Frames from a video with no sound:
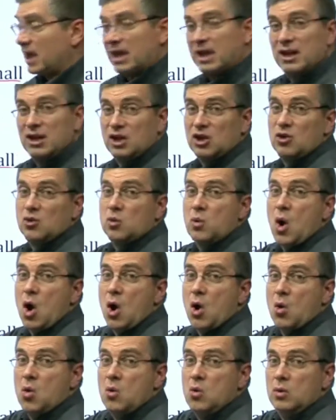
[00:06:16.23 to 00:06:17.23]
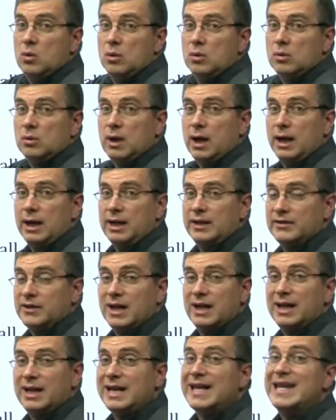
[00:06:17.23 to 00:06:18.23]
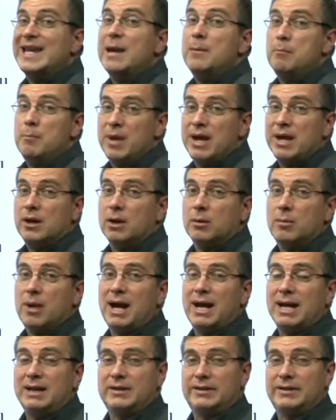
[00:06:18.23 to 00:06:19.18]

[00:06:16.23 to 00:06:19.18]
It doesn't need food. They need grow.